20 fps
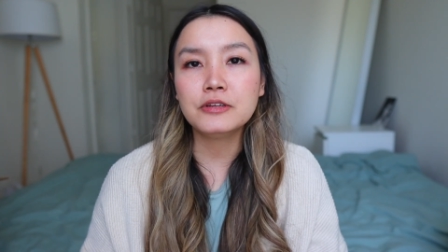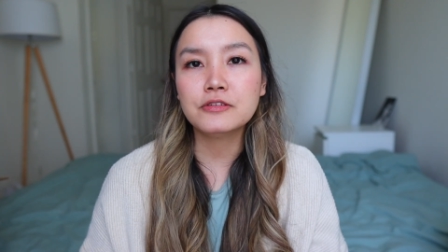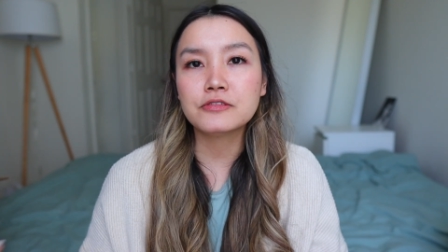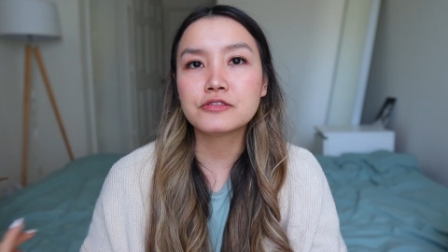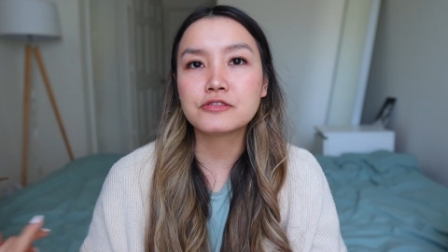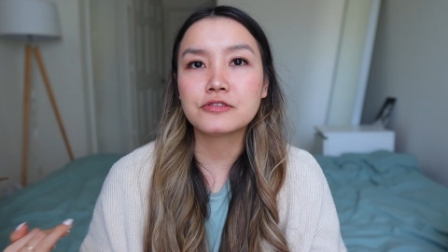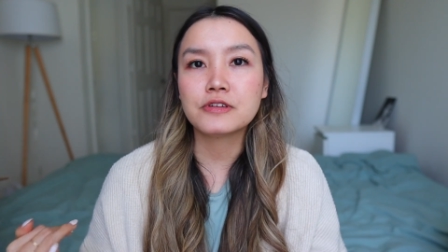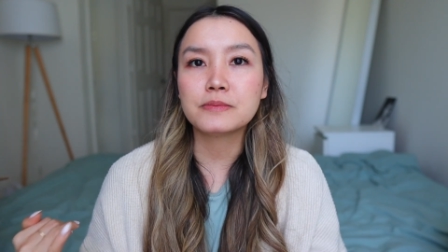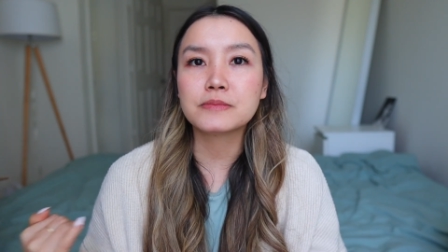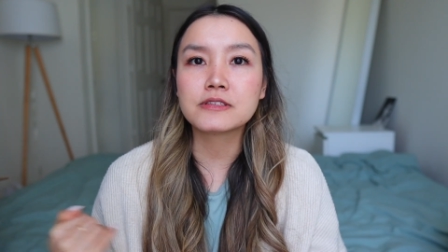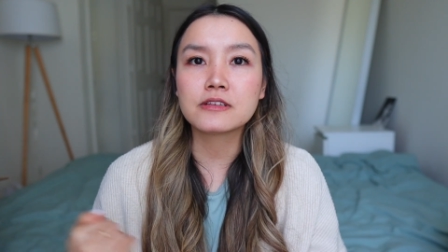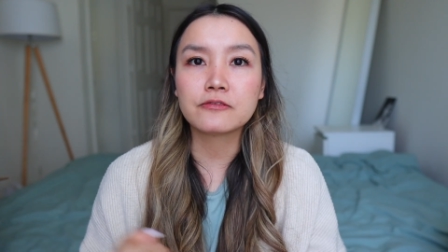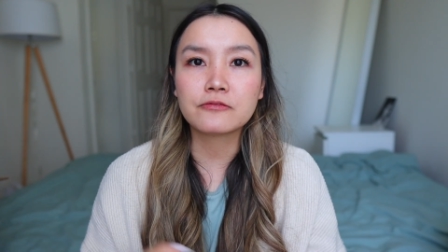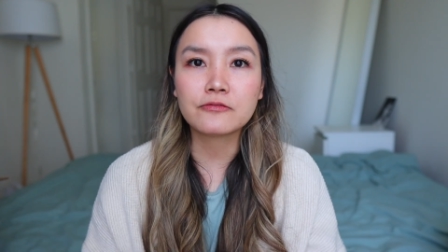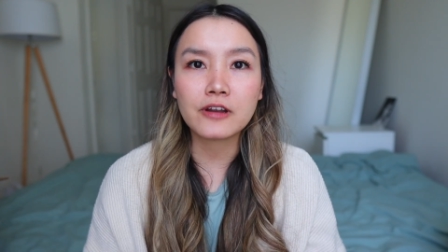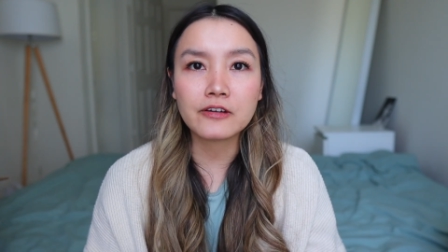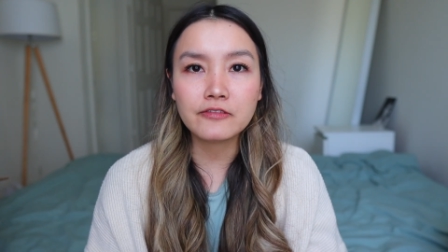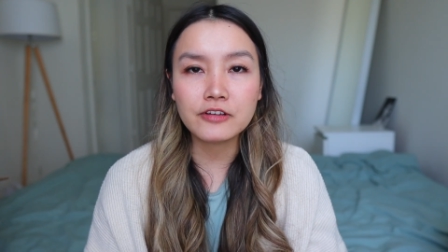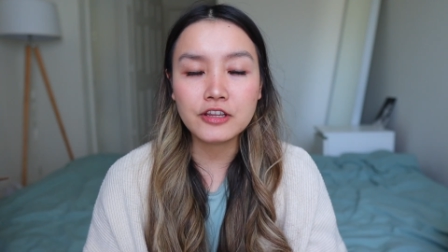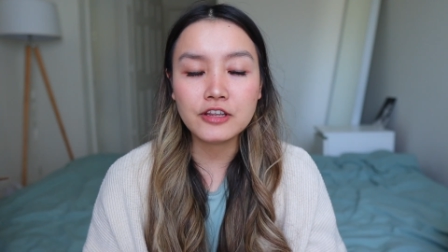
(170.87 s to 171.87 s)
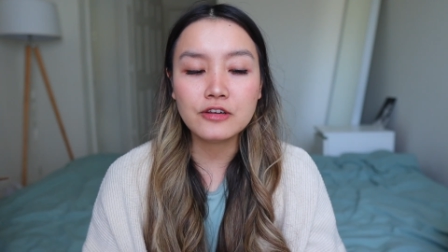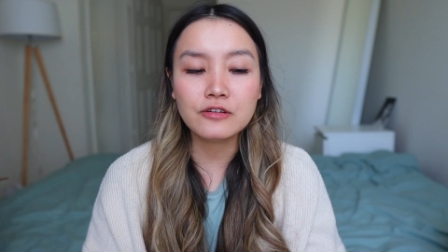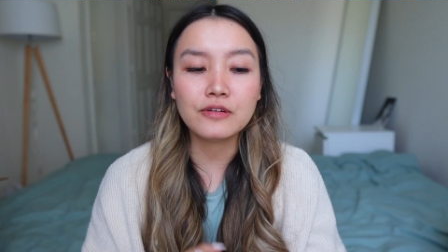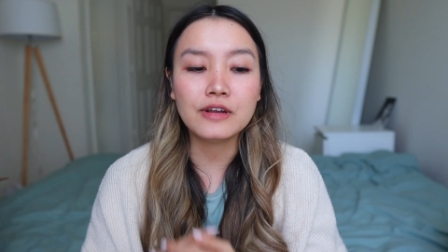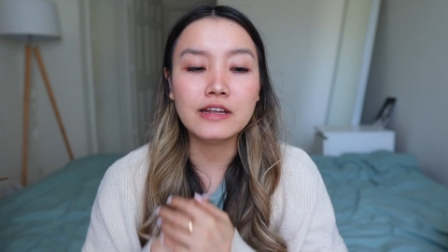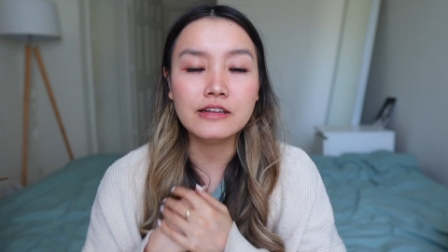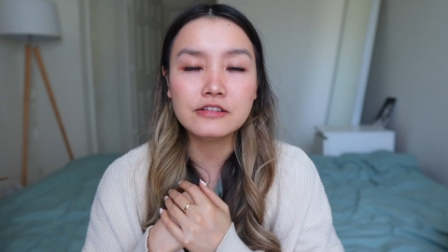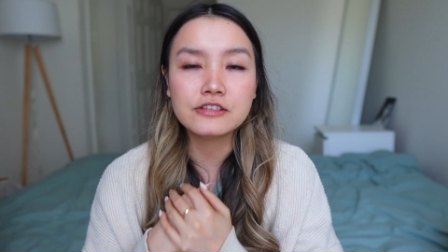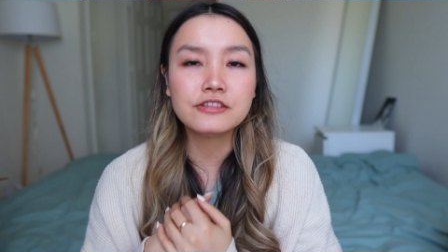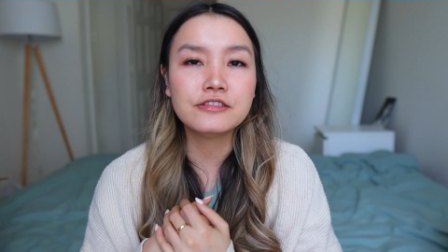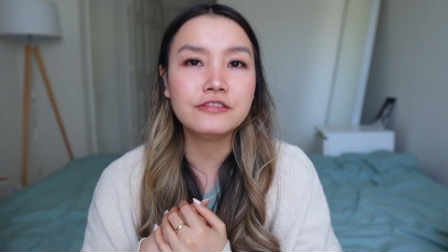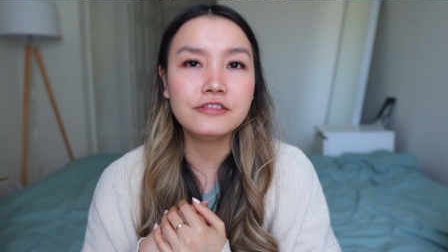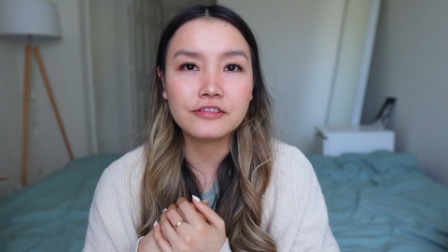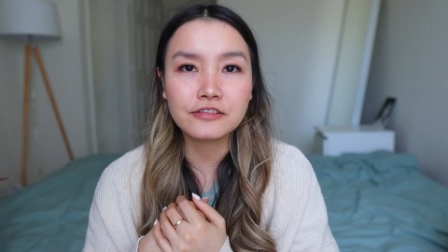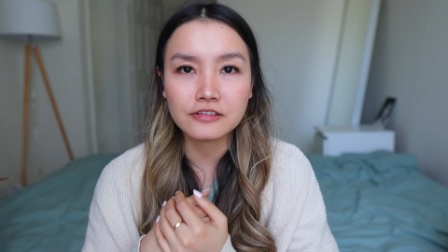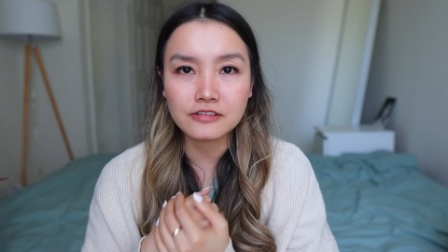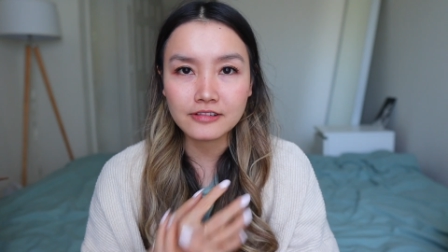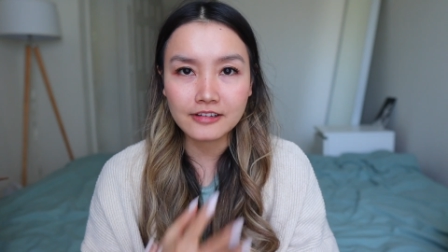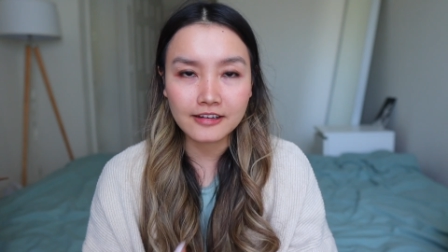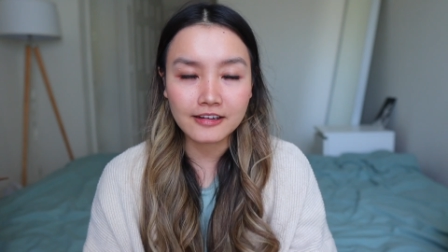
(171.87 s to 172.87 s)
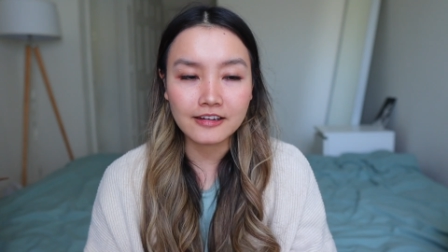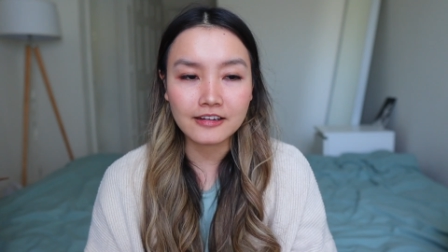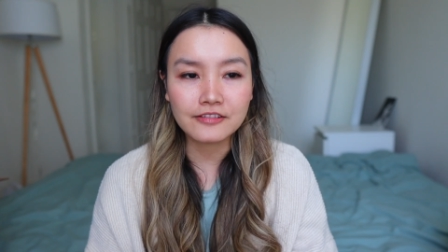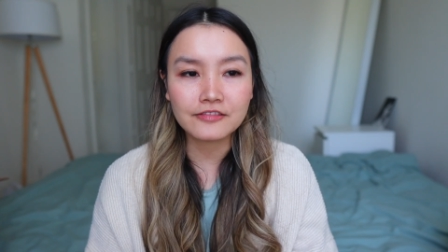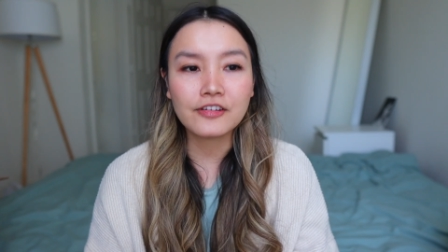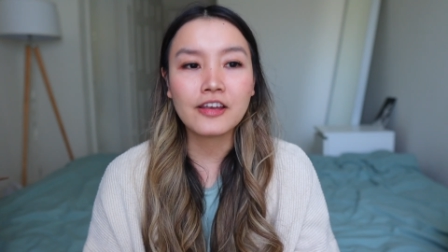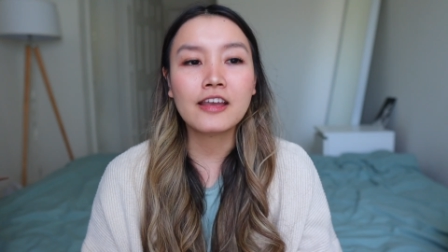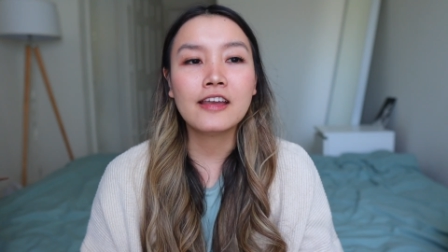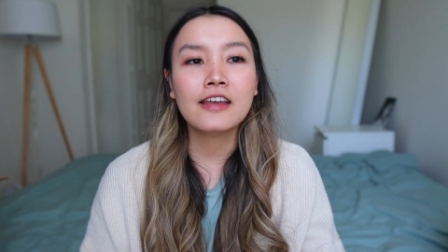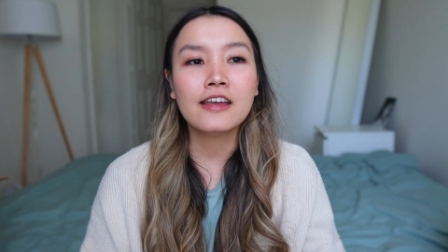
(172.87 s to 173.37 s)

new streams of revenue into your life.